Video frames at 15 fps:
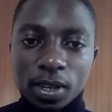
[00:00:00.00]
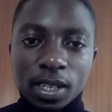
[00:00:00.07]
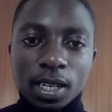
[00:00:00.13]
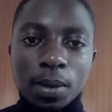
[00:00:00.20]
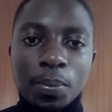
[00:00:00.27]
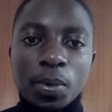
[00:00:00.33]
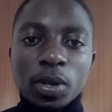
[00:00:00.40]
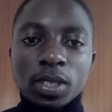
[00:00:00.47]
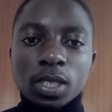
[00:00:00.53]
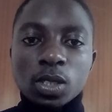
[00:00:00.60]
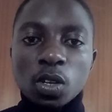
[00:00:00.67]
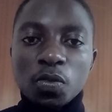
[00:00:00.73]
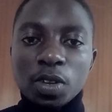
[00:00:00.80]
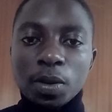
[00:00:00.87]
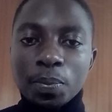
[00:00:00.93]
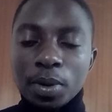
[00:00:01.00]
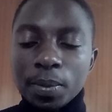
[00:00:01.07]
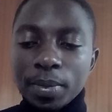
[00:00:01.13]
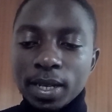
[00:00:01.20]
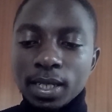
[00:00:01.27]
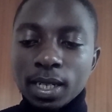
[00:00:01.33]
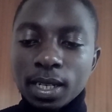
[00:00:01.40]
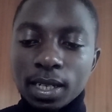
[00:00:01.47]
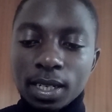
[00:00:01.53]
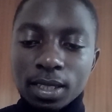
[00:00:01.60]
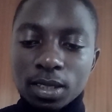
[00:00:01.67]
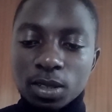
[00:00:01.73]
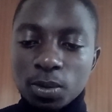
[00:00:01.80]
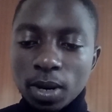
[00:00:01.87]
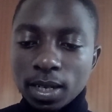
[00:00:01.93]
in the process of implementing
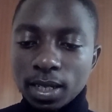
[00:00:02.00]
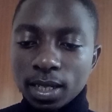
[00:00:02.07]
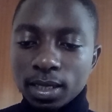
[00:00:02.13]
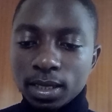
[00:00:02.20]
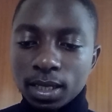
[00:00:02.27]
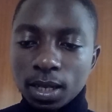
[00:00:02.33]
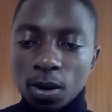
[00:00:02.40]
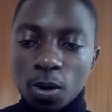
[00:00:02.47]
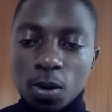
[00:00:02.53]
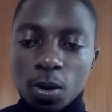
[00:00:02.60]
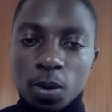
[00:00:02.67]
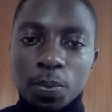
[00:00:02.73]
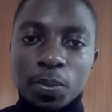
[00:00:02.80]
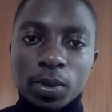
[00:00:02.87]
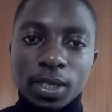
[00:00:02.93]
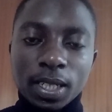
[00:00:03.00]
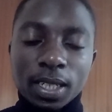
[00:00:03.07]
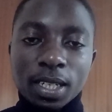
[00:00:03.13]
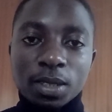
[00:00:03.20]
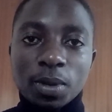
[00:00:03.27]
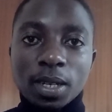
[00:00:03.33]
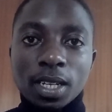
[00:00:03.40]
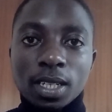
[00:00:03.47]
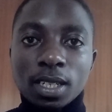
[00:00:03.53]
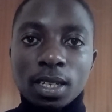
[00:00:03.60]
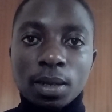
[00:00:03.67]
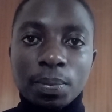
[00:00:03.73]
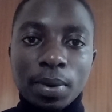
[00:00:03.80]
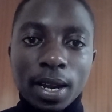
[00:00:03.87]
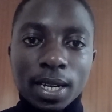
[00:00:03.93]
this strategy or putting the strategy
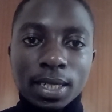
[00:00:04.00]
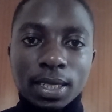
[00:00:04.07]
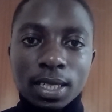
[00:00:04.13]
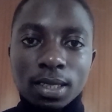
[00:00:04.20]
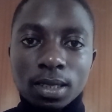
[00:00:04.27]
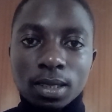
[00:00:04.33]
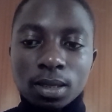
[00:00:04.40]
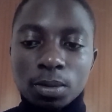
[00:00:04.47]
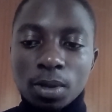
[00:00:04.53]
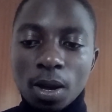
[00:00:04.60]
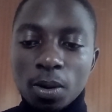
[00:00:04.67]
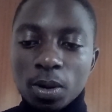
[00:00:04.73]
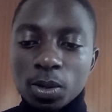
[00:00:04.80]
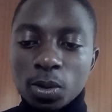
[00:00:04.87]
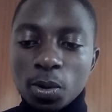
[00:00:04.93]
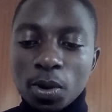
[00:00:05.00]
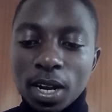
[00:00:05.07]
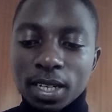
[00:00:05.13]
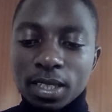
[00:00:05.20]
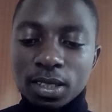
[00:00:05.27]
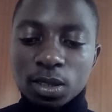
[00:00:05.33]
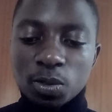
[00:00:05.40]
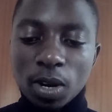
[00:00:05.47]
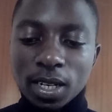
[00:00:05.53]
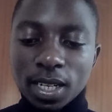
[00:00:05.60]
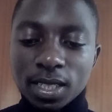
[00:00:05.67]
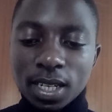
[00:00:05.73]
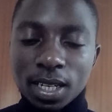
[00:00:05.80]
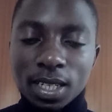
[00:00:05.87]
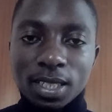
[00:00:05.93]
in practice, we are going to look at
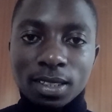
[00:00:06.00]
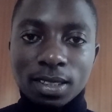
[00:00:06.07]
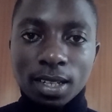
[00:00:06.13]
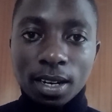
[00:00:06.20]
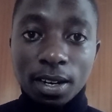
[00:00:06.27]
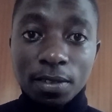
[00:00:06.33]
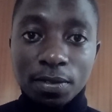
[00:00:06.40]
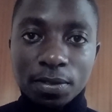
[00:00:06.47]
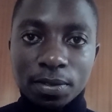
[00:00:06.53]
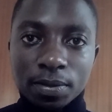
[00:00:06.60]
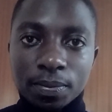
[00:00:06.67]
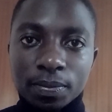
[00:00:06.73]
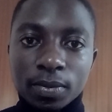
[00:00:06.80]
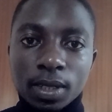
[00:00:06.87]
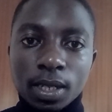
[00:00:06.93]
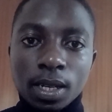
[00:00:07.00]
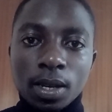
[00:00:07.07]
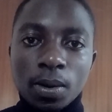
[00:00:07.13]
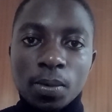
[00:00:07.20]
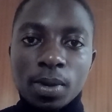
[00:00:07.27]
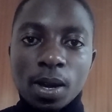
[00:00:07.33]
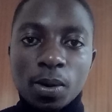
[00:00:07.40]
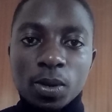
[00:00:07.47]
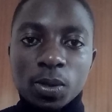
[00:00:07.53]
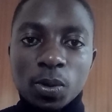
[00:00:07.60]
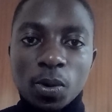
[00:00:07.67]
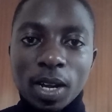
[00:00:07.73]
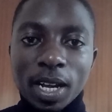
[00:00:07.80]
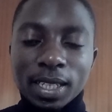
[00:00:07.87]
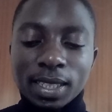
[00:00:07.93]
strategy itself. We are going to
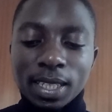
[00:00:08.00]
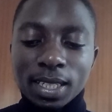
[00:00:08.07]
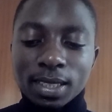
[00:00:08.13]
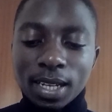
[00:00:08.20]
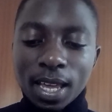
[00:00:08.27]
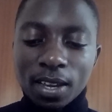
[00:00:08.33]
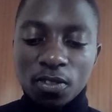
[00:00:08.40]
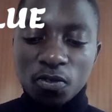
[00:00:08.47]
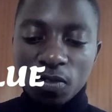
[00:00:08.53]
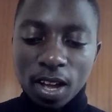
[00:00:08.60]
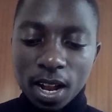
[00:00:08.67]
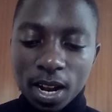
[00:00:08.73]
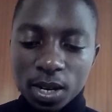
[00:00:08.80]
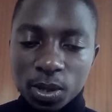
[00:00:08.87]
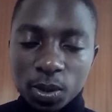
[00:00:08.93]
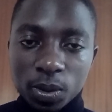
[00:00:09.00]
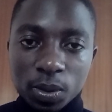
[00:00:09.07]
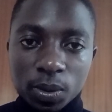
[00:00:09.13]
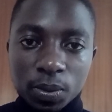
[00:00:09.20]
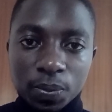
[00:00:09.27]
look at things like value.